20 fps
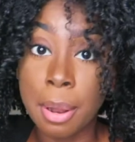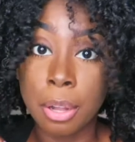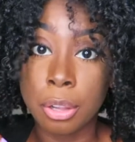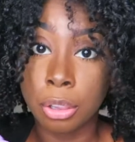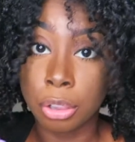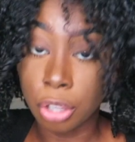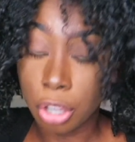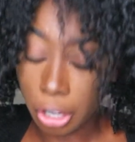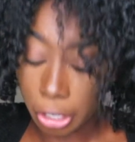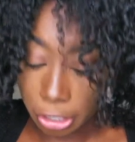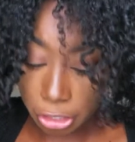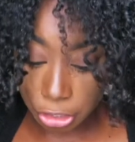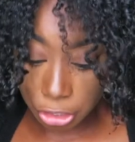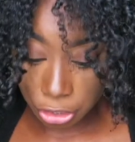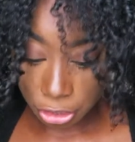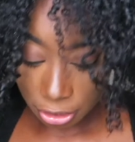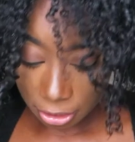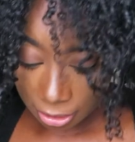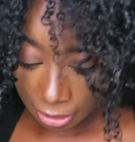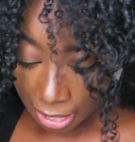
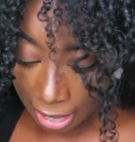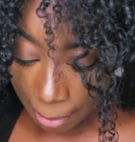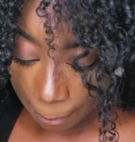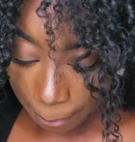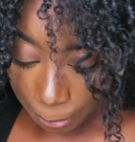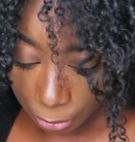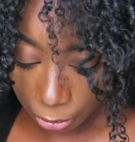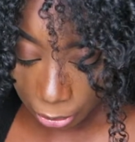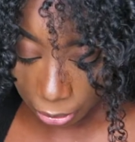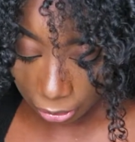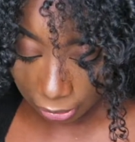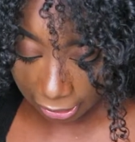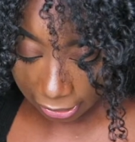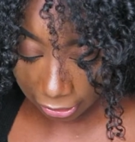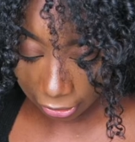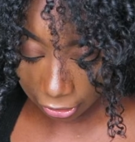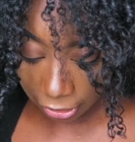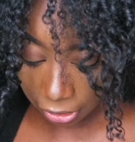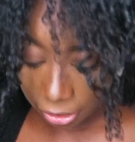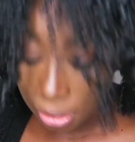large capital
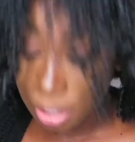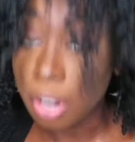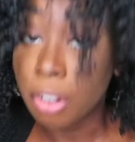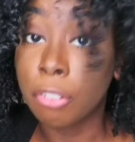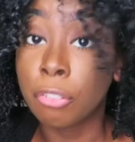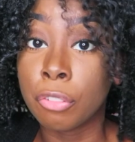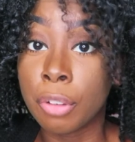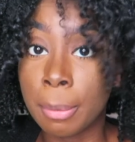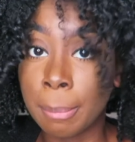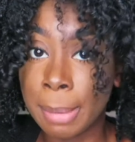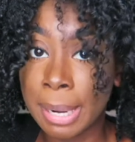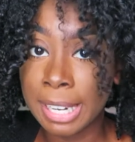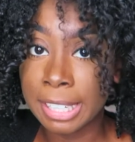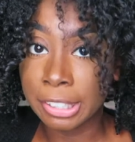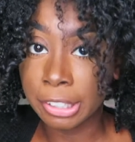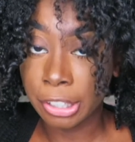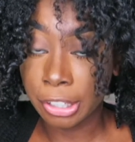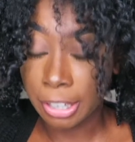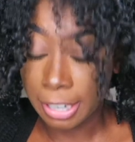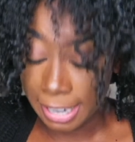letters,
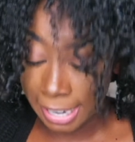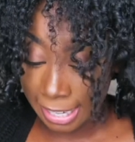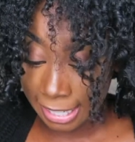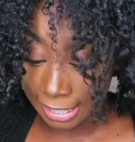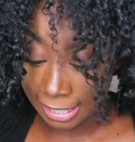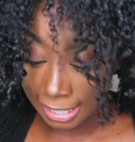reminder, and